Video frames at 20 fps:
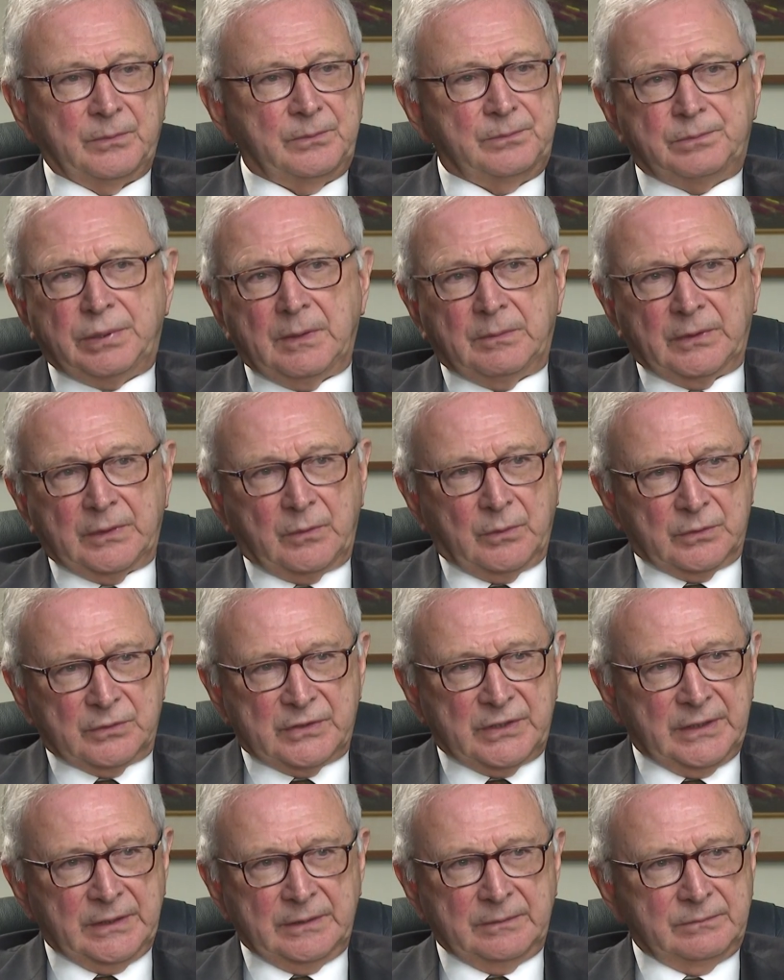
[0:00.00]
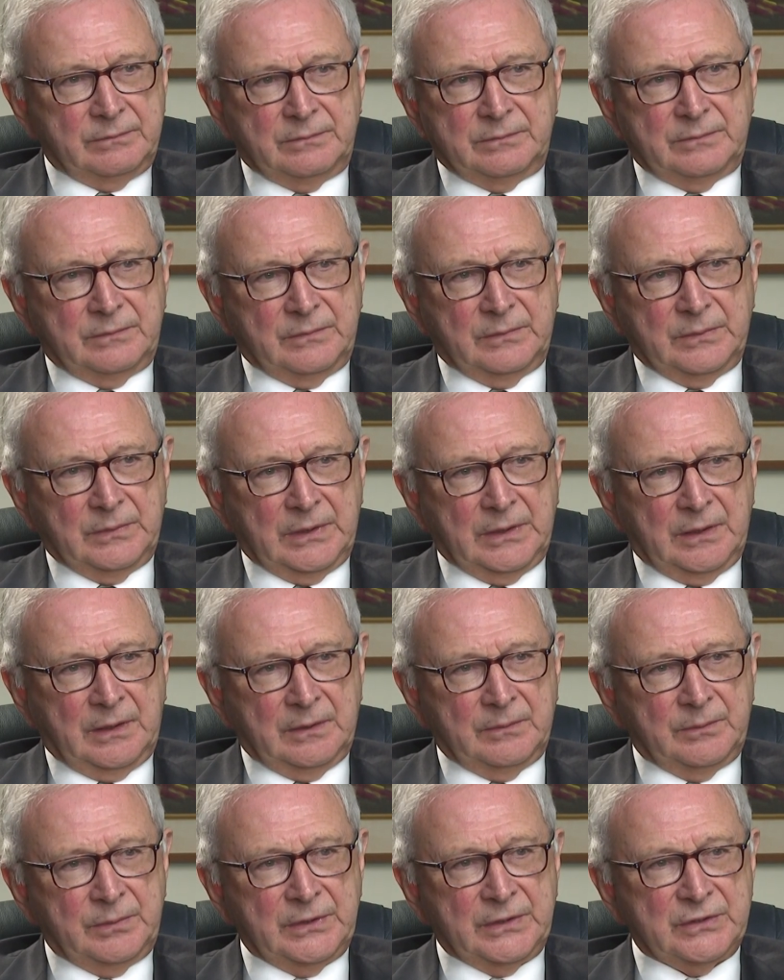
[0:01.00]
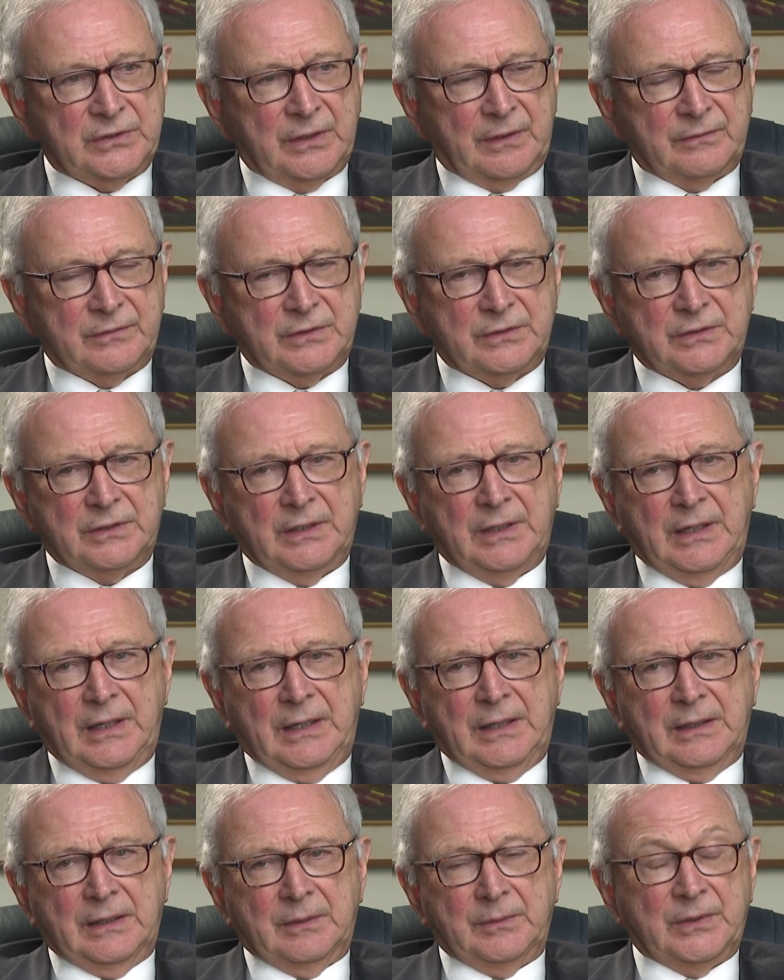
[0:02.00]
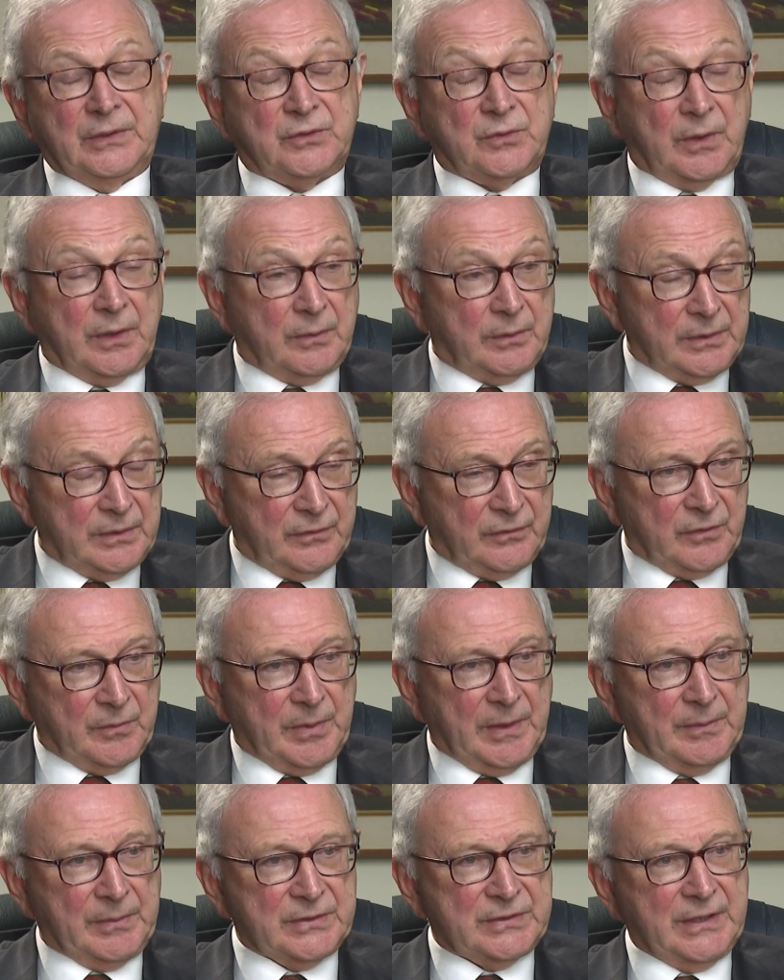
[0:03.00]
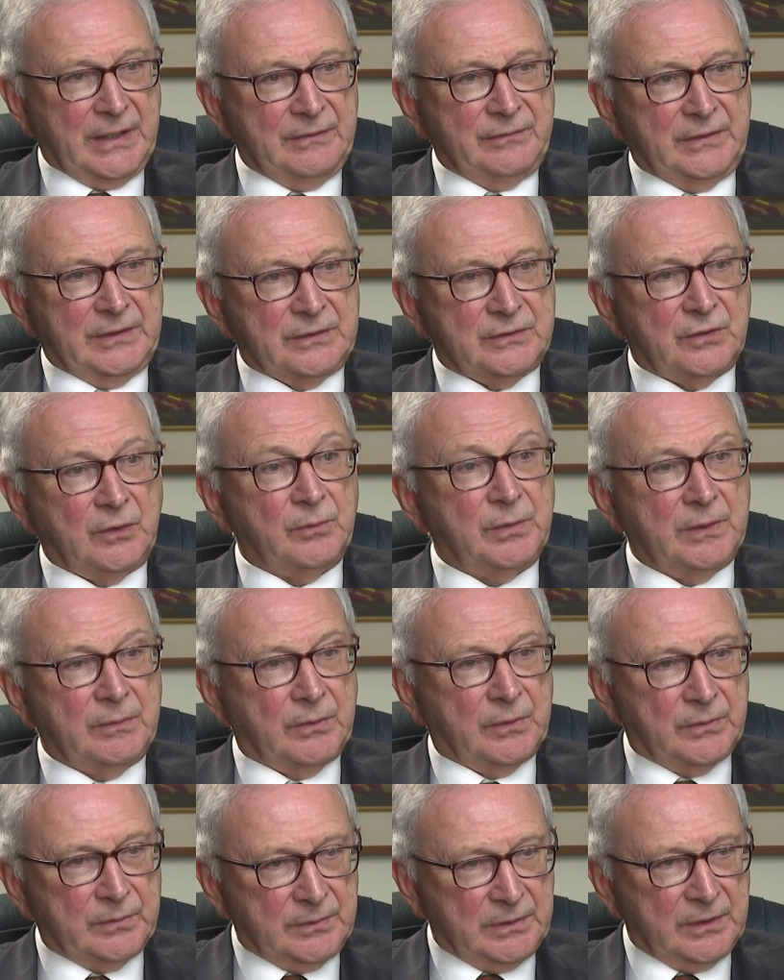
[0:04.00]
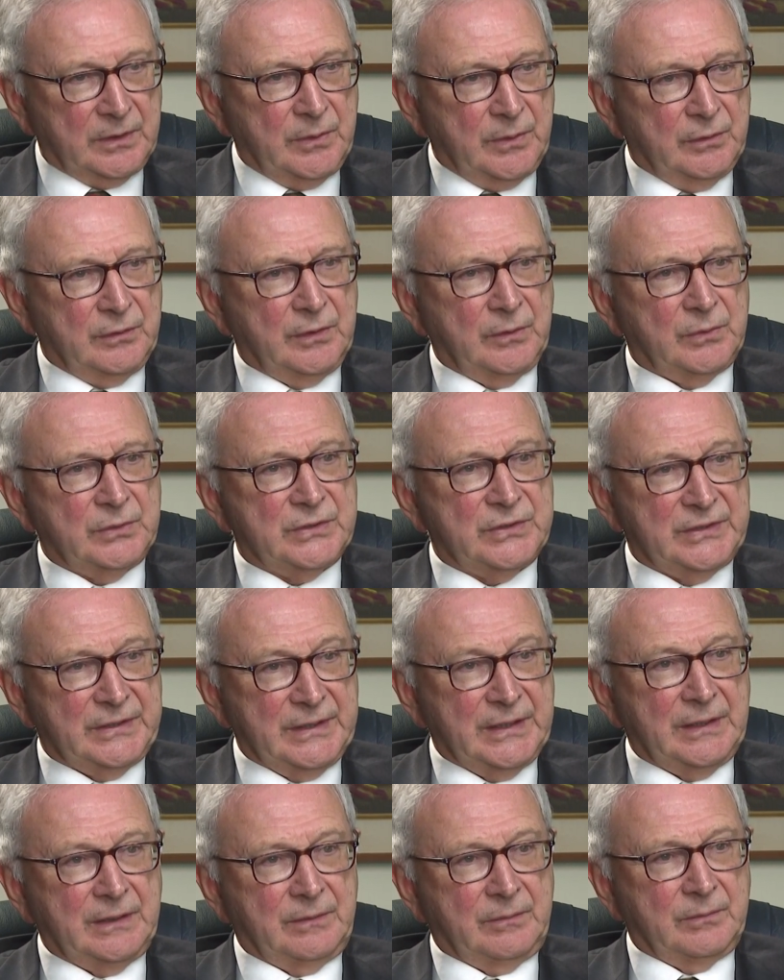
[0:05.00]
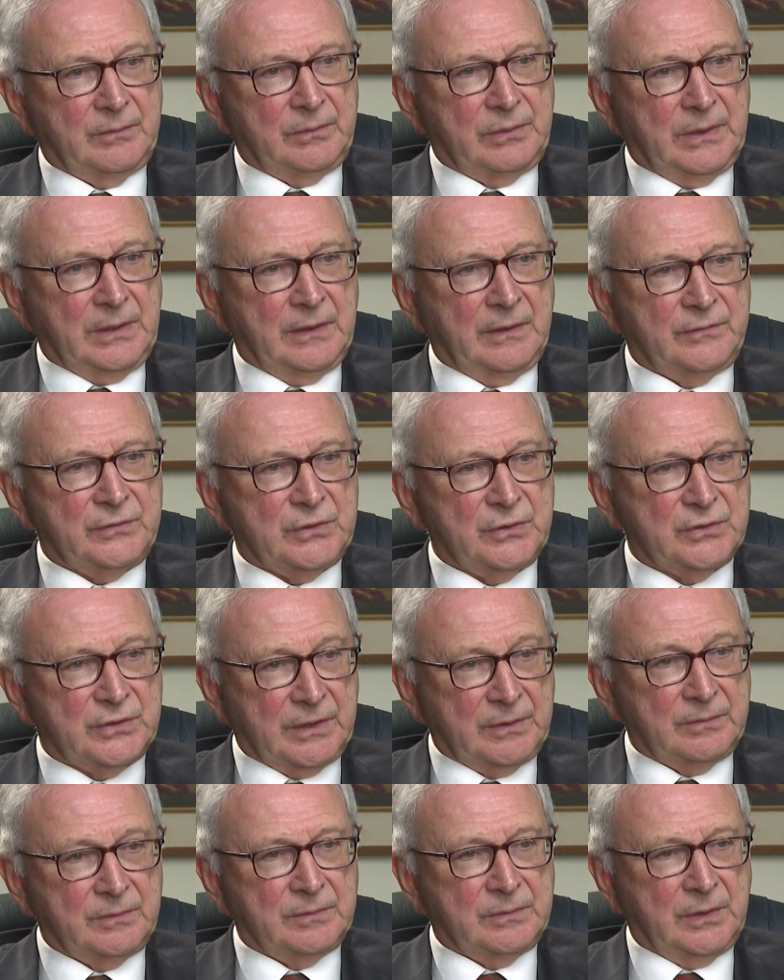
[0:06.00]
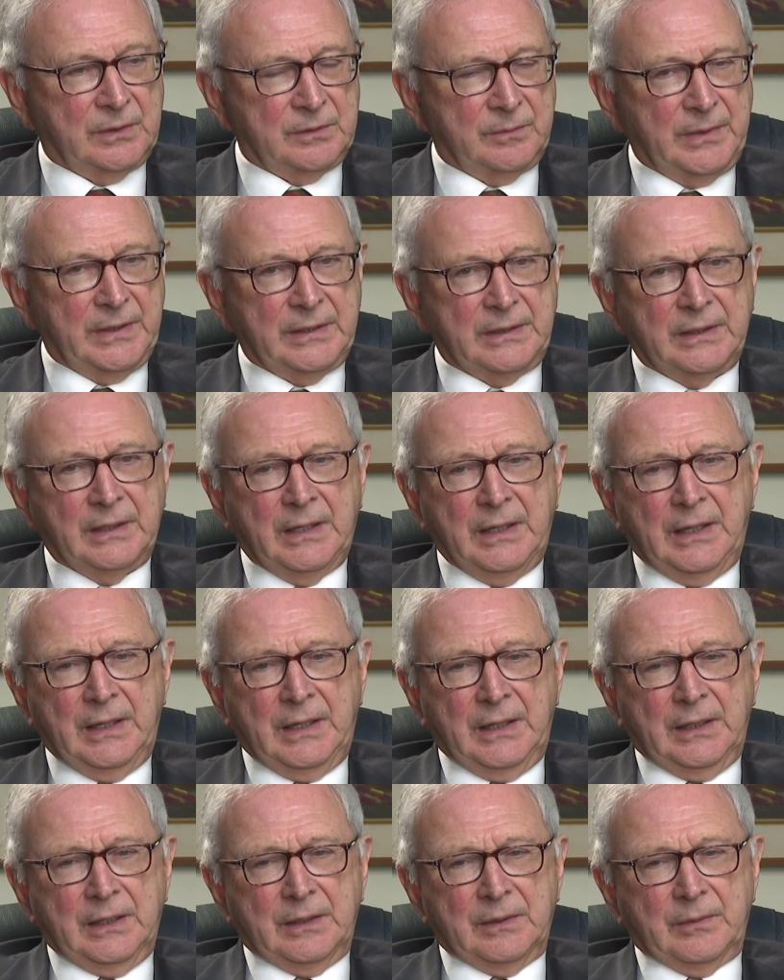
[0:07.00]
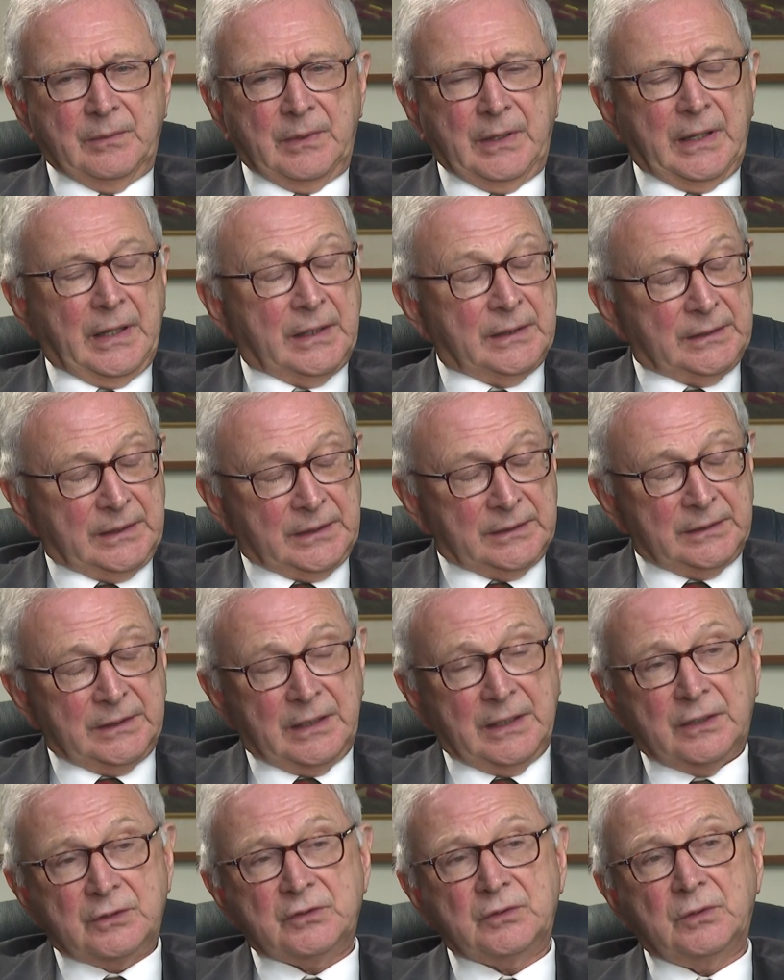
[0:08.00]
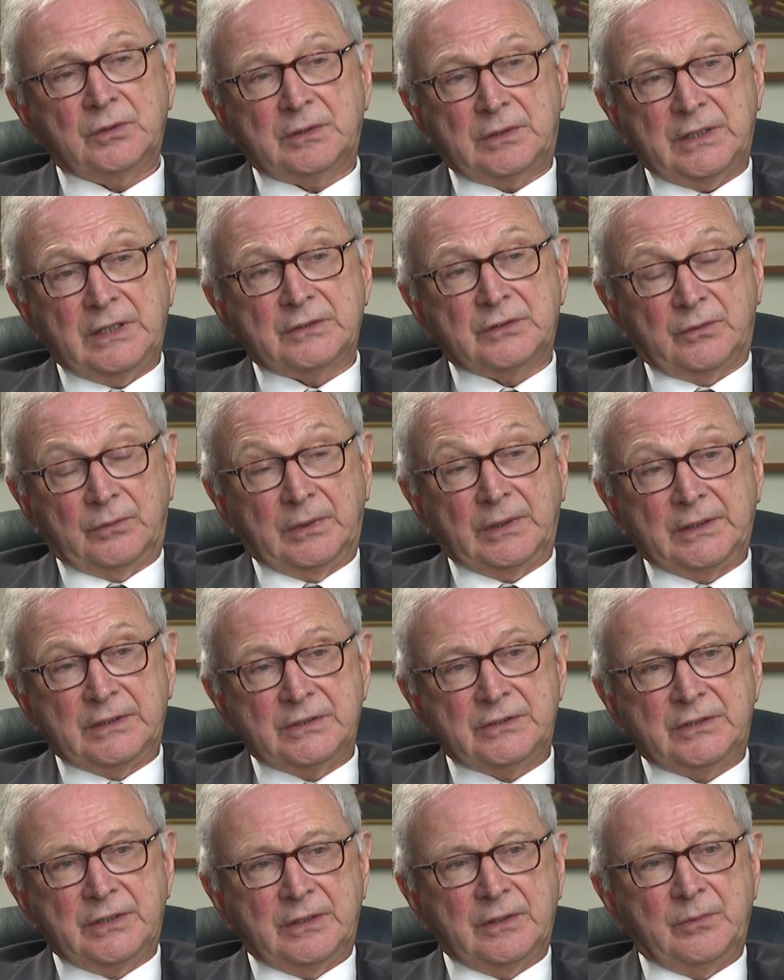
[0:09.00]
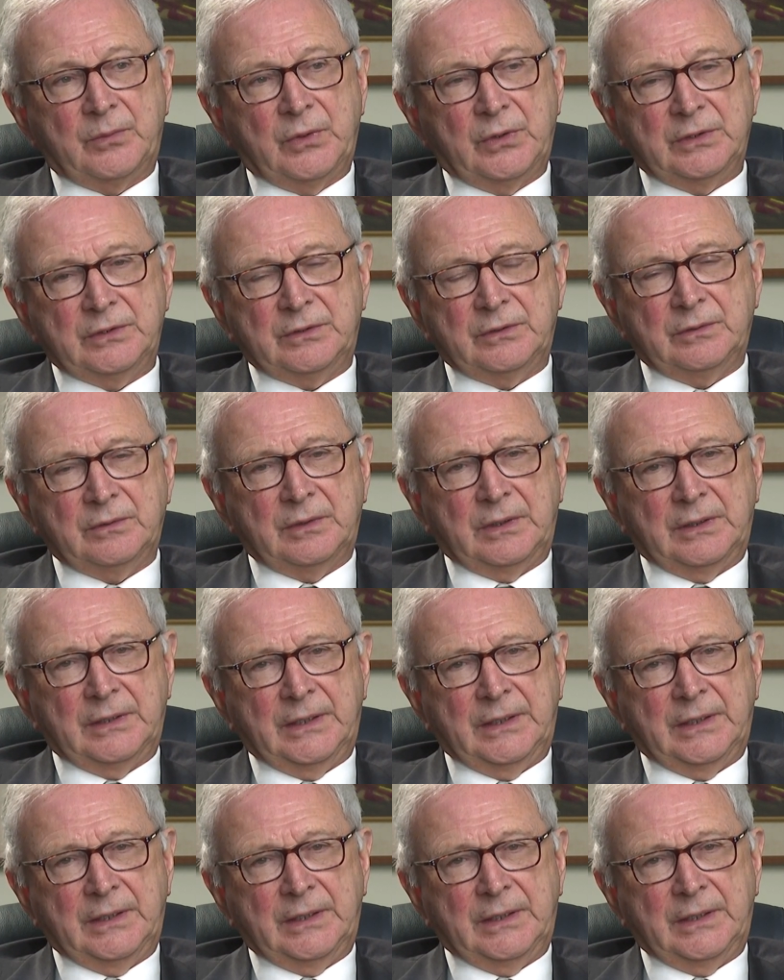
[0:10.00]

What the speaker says: public weren't seeing police officers. I mean, that's why we did the public safety, so people in the community would see officers out on the beat. And the actual catch and release that you point to,